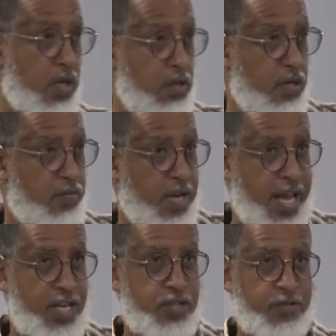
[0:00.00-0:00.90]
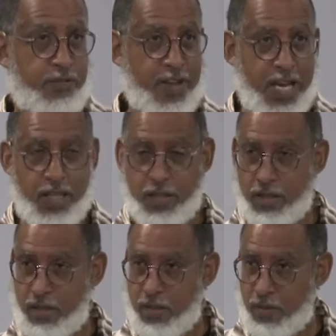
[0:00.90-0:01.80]
You ever had your faith
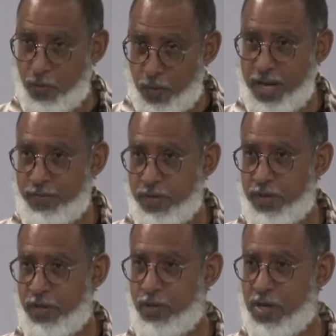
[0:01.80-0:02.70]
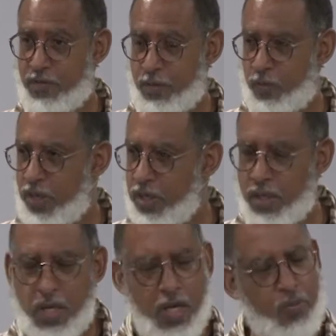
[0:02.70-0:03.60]
waver? You ever wonder,
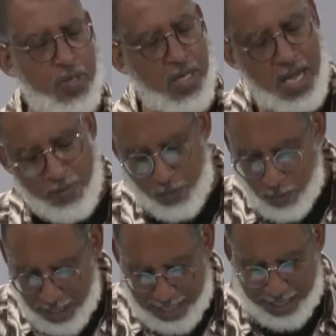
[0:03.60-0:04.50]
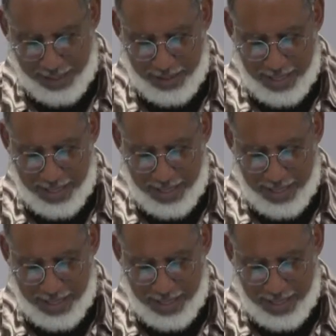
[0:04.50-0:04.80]
well, God, why?